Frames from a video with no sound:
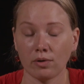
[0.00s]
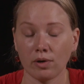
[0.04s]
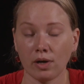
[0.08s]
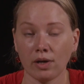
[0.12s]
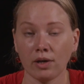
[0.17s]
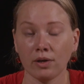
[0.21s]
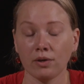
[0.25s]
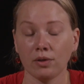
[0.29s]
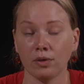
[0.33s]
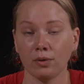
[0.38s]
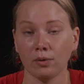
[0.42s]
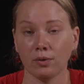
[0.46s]

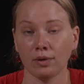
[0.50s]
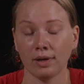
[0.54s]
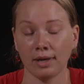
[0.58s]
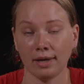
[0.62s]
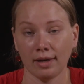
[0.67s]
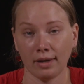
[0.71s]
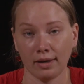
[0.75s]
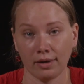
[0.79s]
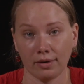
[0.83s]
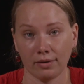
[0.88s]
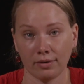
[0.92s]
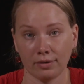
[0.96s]
right to
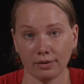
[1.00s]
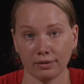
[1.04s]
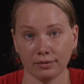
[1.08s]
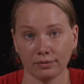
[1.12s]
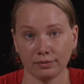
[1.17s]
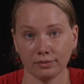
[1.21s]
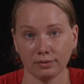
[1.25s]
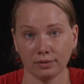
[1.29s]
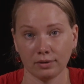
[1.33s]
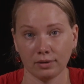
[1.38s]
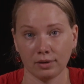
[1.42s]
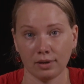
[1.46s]
care,
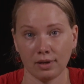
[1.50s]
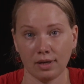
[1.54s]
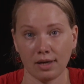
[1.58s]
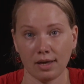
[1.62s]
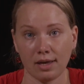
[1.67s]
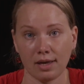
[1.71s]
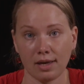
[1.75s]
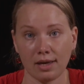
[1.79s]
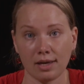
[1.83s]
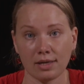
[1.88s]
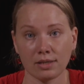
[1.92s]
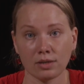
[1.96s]

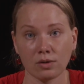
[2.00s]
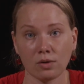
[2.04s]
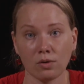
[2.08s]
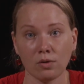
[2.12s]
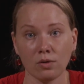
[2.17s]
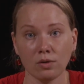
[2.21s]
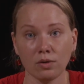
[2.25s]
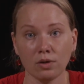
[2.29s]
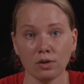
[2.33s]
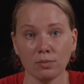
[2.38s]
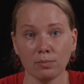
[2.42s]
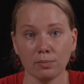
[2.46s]
as
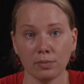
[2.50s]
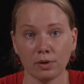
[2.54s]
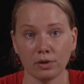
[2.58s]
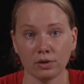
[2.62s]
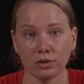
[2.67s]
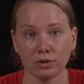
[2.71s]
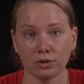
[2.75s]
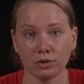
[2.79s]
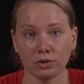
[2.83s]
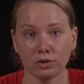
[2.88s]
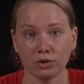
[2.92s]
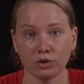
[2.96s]
older
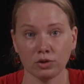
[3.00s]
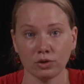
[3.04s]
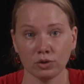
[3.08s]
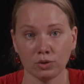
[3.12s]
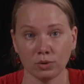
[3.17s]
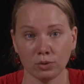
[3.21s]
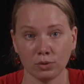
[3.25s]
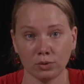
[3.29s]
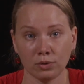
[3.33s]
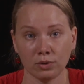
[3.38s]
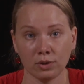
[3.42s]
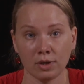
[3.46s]
persons
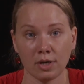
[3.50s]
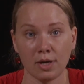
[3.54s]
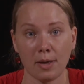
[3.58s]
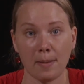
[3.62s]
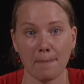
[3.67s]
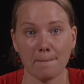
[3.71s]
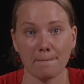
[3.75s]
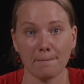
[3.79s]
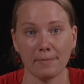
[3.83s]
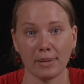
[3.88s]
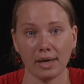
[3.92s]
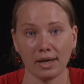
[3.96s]
should
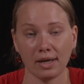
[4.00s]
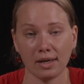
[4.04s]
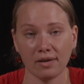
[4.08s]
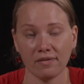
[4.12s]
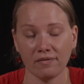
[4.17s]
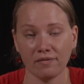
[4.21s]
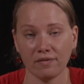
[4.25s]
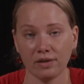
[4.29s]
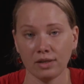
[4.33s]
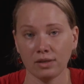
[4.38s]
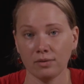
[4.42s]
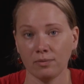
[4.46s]

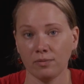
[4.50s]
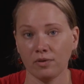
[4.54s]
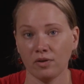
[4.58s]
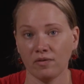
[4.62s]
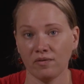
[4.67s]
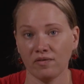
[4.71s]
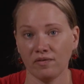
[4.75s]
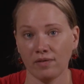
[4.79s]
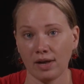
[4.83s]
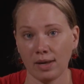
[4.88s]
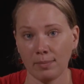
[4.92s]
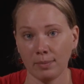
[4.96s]
benefit from
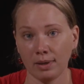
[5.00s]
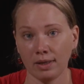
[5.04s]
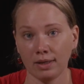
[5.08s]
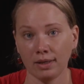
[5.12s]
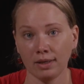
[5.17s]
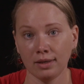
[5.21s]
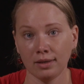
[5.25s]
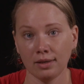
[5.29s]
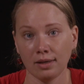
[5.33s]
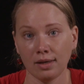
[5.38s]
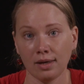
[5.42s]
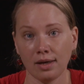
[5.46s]

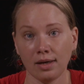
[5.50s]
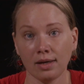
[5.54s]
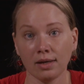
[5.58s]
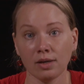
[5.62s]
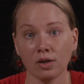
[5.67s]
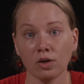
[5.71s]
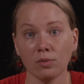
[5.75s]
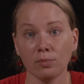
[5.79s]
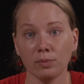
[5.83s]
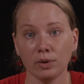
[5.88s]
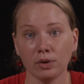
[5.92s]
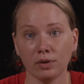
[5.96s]
family and
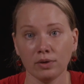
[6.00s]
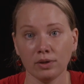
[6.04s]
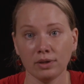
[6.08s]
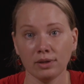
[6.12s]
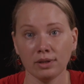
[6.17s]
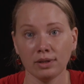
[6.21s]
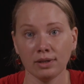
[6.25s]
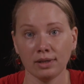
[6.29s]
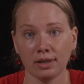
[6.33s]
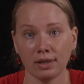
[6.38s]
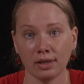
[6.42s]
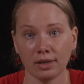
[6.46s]

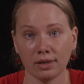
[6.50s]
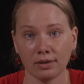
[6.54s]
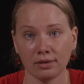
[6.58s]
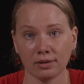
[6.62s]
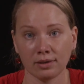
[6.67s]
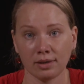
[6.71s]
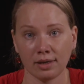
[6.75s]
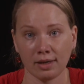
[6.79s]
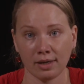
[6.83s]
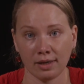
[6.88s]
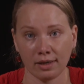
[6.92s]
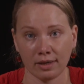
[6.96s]
community
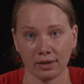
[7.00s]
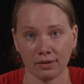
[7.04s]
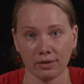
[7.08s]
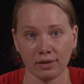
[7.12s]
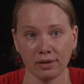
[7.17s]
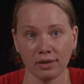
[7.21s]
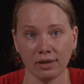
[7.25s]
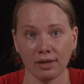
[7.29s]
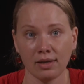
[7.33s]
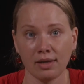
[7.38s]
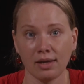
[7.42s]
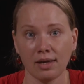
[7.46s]
care
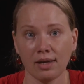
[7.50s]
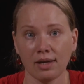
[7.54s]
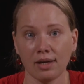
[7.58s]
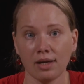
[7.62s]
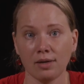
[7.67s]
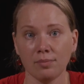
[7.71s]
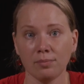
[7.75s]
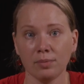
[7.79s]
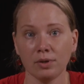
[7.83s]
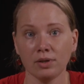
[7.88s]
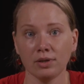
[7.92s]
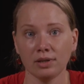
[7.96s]

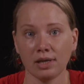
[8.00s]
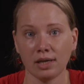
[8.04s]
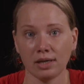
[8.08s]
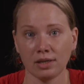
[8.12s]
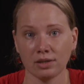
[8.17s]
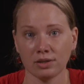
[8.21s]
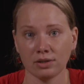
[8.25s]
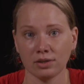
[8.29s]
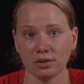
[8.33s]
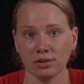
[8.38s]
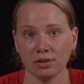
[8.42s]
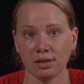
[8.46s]
and
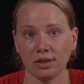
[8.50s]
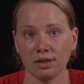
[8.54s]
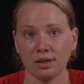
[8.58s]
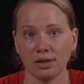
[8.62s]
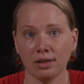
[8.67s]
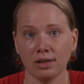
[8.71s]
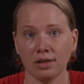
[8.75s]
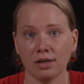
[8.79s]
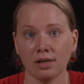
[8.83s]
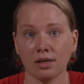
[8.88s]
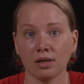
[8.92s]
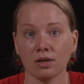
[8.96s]
protection
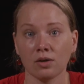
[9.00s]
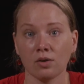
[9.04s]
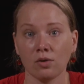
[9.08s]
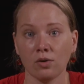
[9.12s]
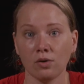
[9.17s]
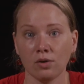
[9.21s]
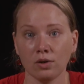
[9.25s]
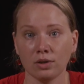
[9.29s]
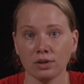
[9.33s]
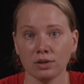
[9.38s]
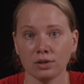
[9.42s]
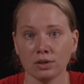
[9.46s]
in
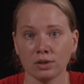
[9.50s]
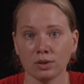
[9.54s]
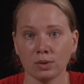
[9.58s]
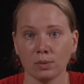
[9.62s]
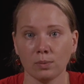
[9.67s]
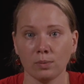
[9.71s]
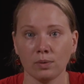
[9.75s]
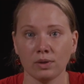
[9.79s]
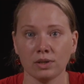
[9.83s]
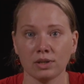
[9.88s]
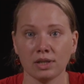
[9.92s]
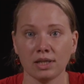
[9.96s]
accordance
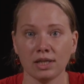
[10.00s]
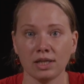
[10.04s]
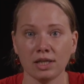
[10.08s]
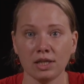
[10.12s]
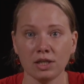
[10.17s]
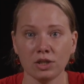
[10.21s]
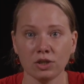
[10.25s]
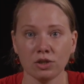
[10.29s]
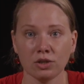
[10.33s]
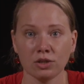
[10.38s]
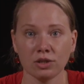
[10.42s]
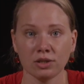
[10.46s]
with
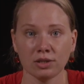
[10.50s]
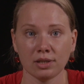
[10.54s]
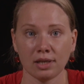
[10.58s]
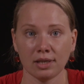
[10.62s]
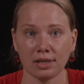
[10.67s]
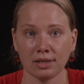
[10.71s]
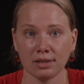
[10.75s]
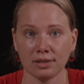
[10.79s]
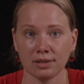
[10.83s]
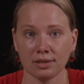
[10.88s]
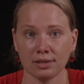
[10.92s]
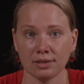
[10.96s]
each
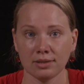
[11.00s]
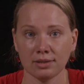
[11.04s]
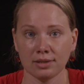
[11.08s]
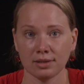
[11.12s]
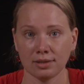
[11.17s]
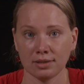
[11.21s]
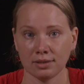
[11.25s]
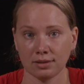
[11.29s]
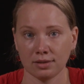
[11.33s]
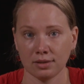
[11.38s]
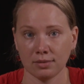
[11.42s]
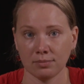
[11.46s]
society's
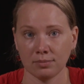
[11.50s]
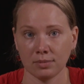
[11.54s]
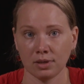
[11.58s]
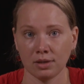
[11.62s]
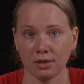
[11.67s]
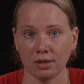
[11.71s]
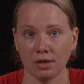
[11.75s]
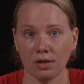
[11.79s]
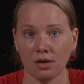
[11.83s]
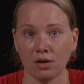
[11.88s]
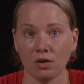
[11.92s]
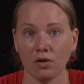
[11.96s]
system
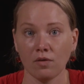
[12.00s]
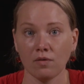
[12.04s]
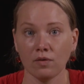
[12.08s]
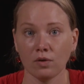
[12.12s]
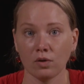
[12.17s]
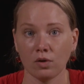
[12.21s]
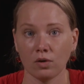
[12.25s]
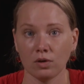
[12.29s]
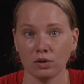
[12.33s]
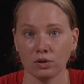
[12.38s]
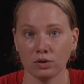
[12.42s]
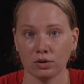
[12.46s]
of
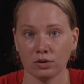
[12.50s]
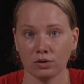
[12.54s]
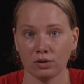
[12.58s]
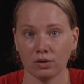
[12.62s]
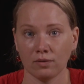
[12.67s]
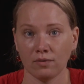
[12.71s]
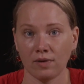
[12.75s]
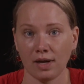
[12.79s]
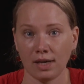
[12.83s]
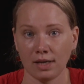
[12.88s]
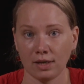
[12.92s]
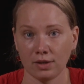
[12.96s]
cultural
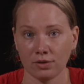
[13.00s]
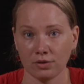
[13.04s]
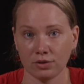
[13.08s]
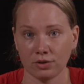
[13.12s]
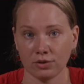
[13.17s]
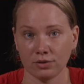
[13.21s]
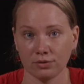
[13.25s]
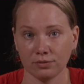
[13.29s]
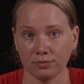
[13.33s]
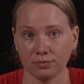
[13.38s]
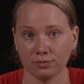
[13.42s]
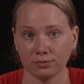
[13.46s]
values.